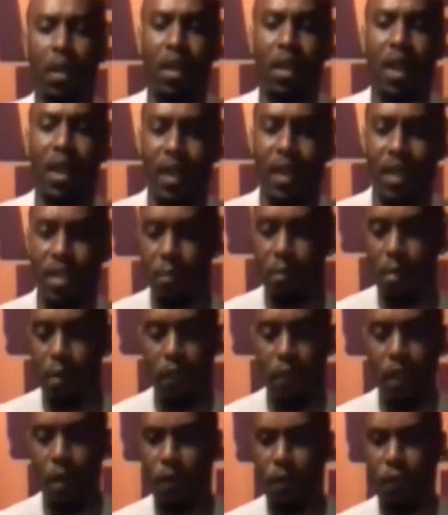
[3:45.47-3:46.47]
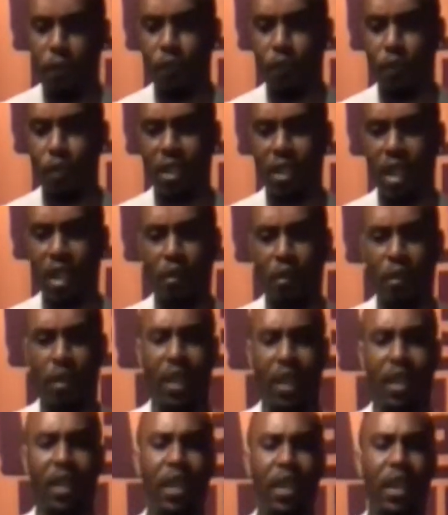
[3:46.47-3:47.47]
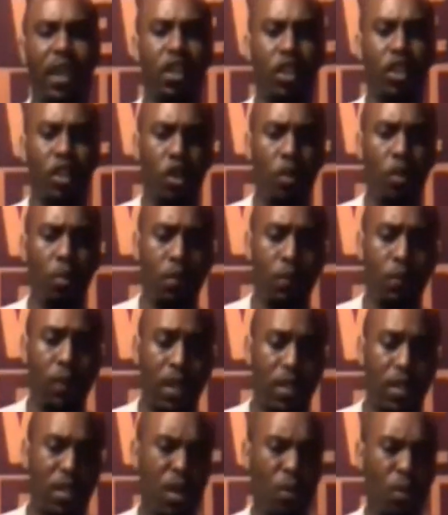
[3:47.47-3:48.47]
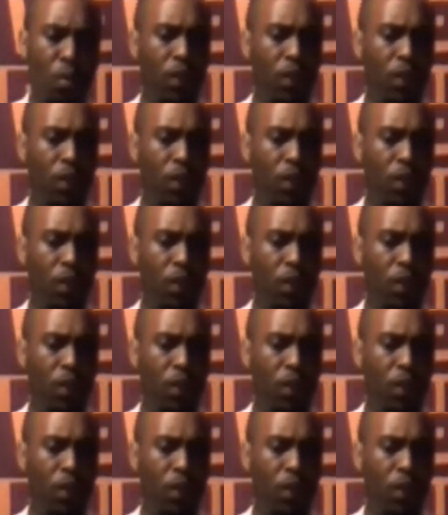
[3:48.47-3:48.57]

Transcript: I guess, the proverbial food chain, or they lead the human race.